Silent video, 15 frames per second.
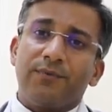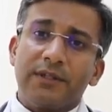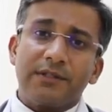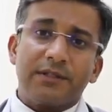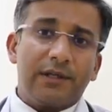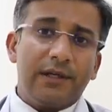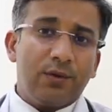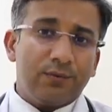
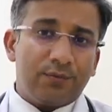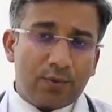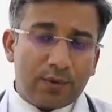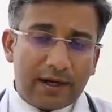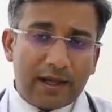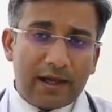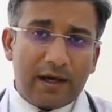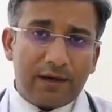first 3 to
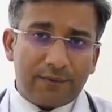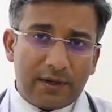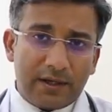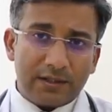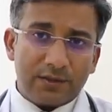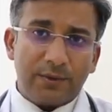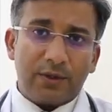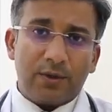4.5
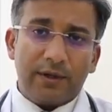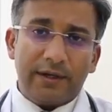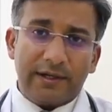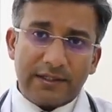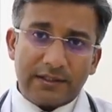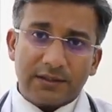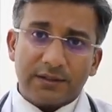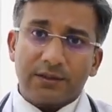hours, we call it
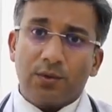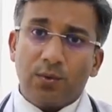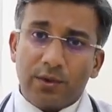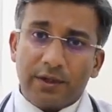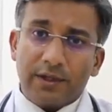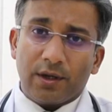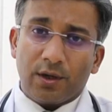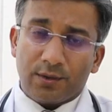as the
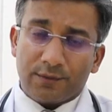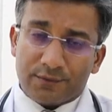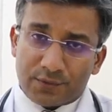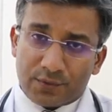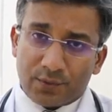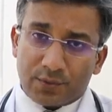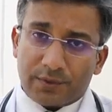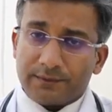golden hour of
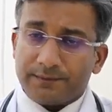stroke,